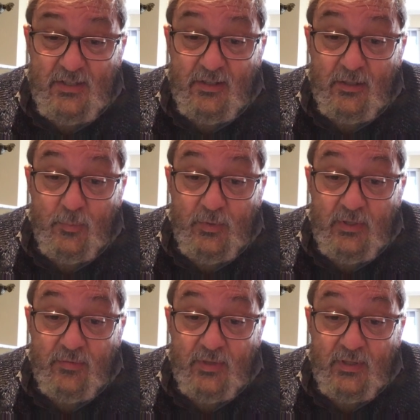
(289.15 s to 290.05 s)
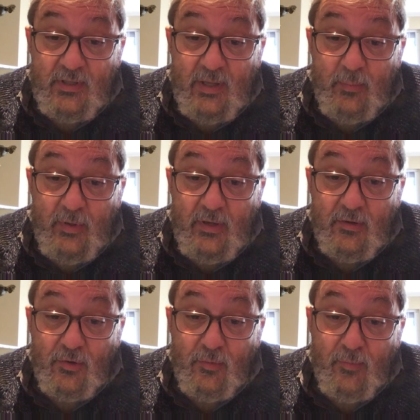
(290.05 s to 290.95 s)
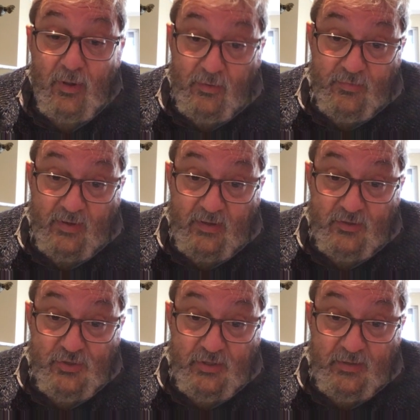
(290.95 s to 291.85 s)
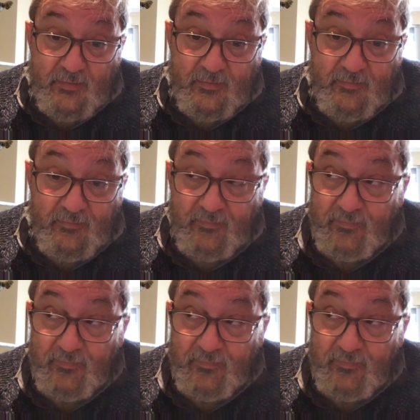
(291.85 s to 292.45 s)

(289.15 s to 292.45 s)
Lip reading: there's a little bit of a chemical malfunction.